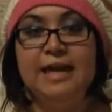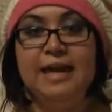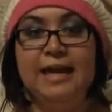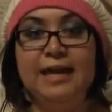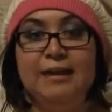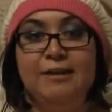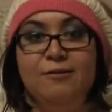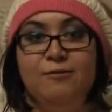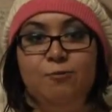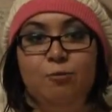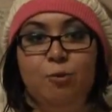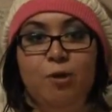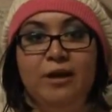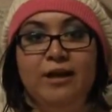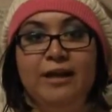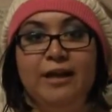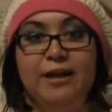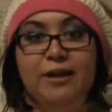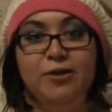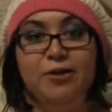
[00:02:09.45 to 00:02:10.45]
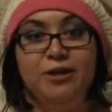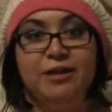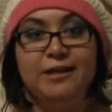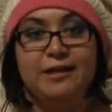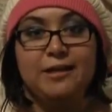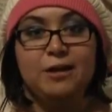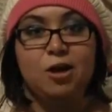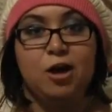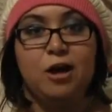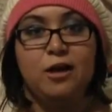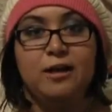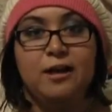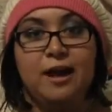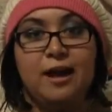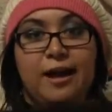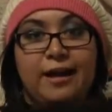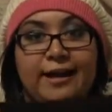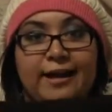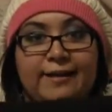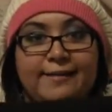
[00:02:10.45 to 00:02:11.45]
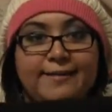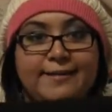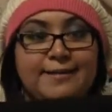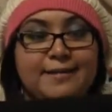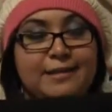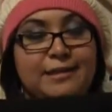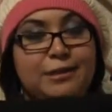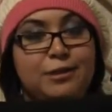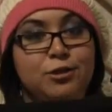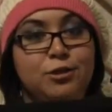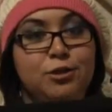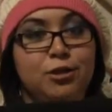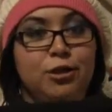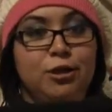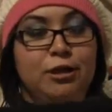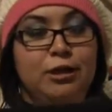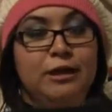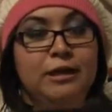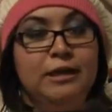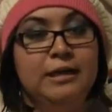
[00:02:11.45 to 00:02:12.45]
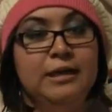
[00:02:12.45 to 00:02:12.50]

and want to get your geek on, I got this t-shirt